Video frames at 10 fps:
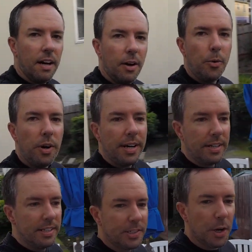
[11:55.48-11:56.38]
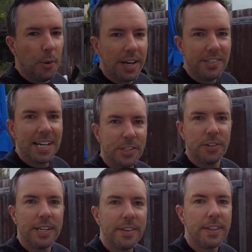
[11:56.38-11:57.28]
All right, so it's
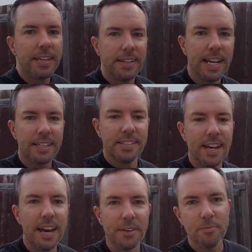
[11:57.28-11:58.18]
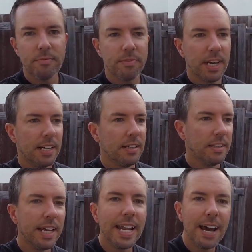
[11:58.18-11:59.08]
actually the next day, kind
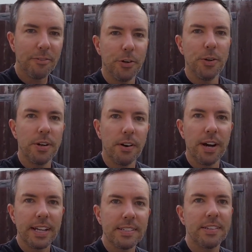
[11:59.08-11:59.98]
of late afternoon already,